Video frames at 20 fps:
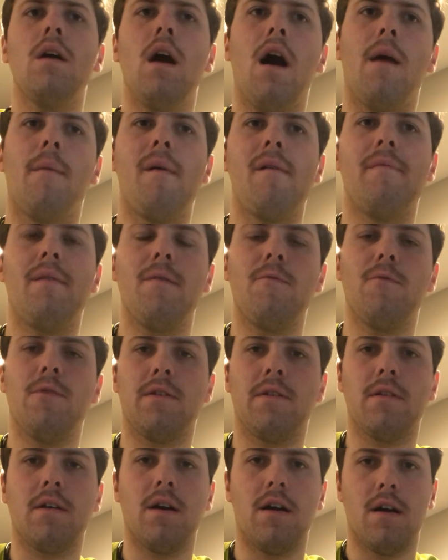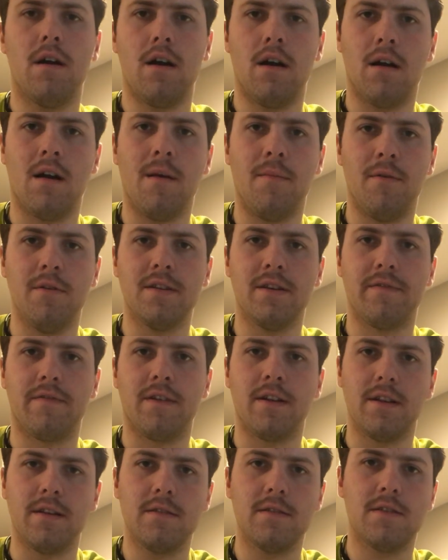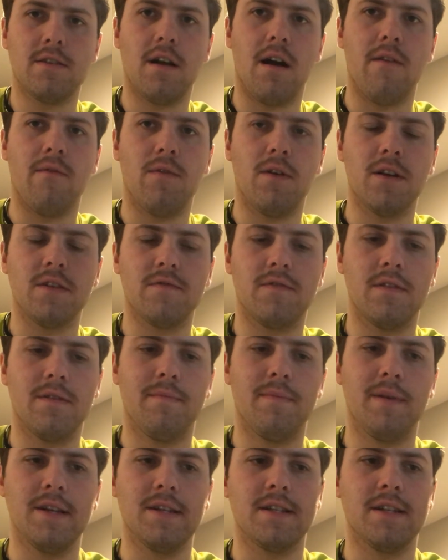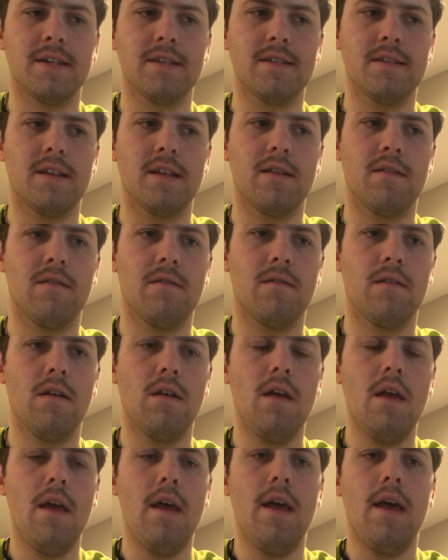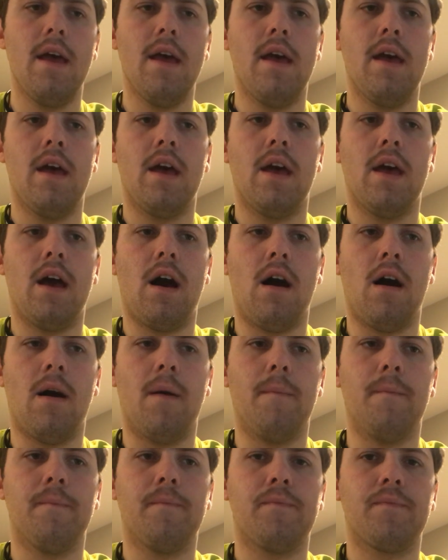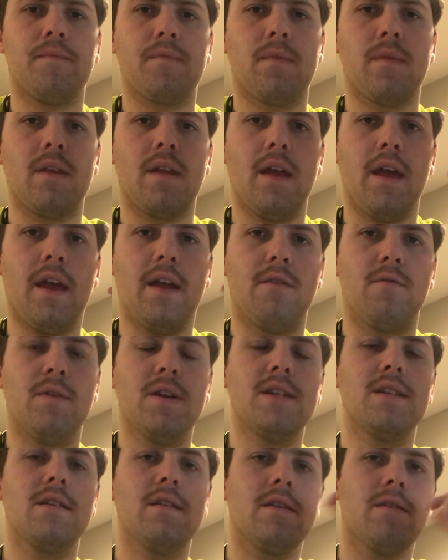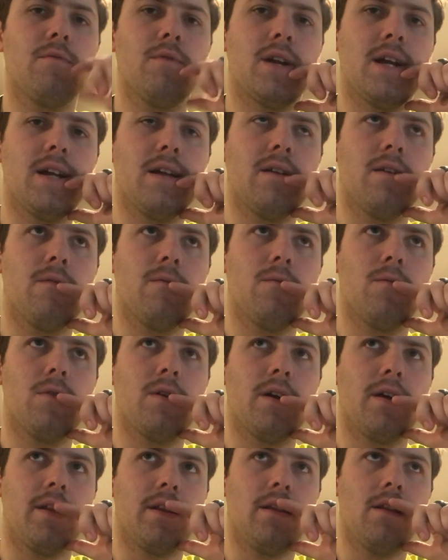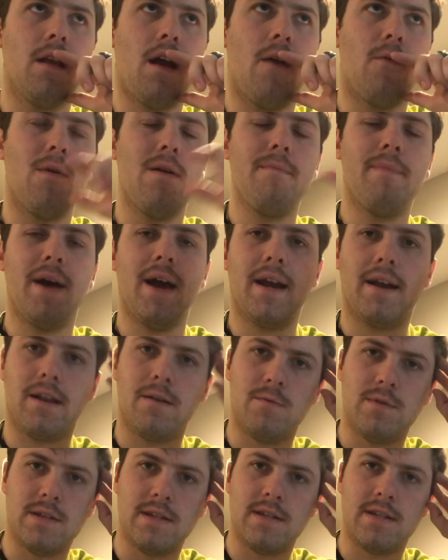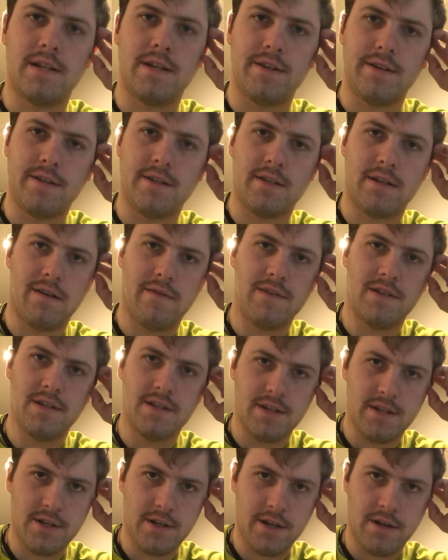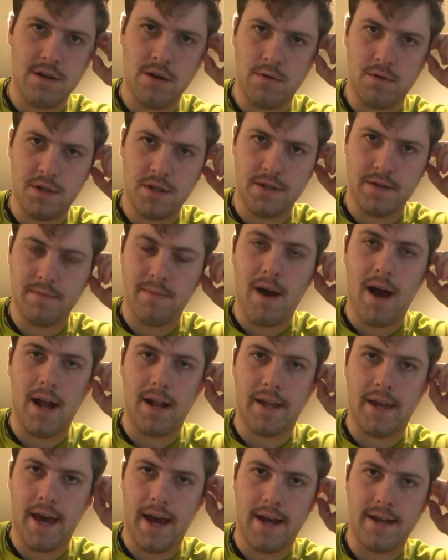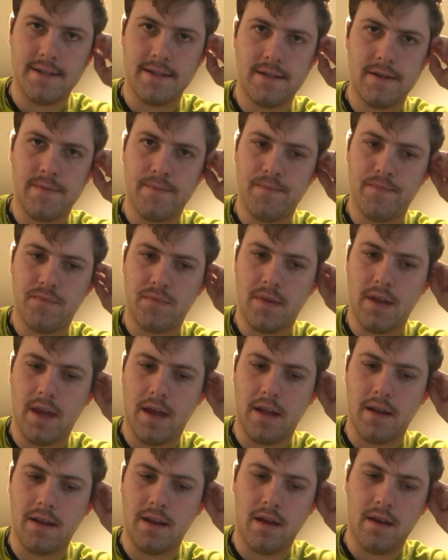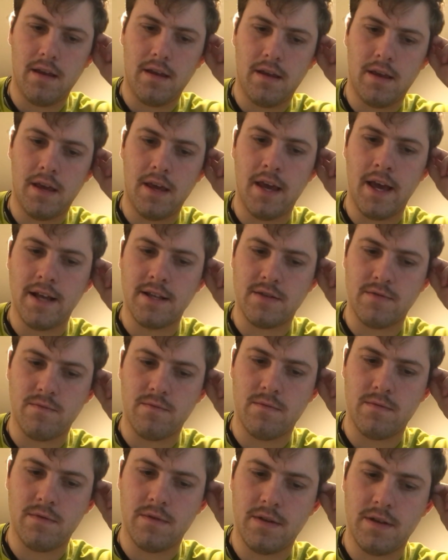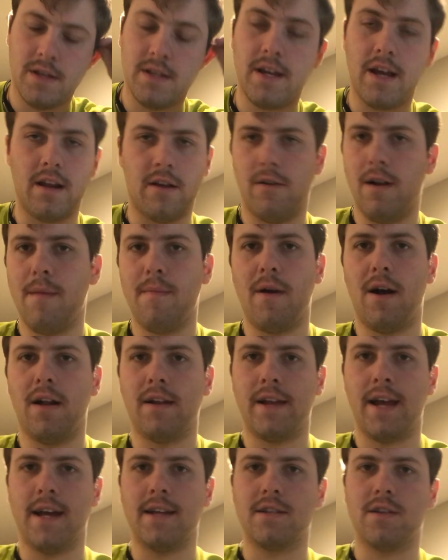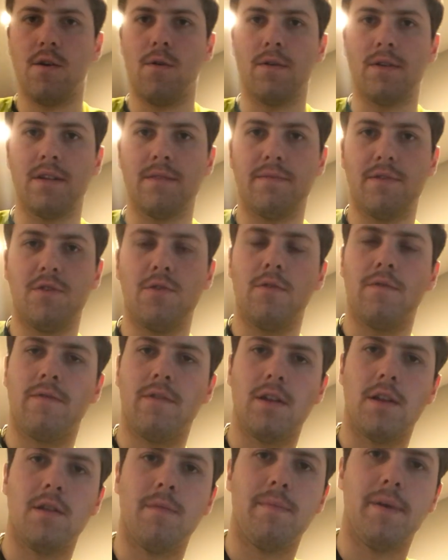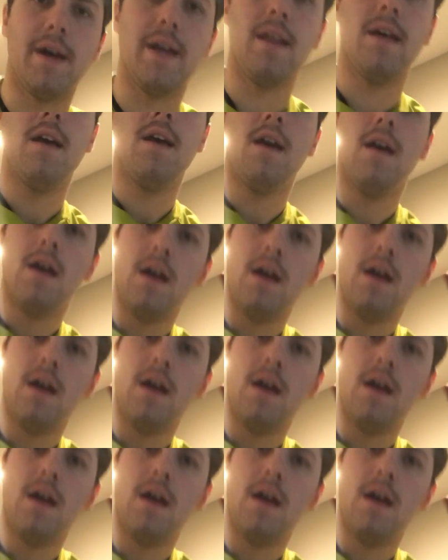Um, I've been with a, a couple different softwares for the business. Um, and recently, what I what I I went back and was listening to the service industry coaches podcast, and he has a he's got a great podcast going. He's been doing it for a little bit.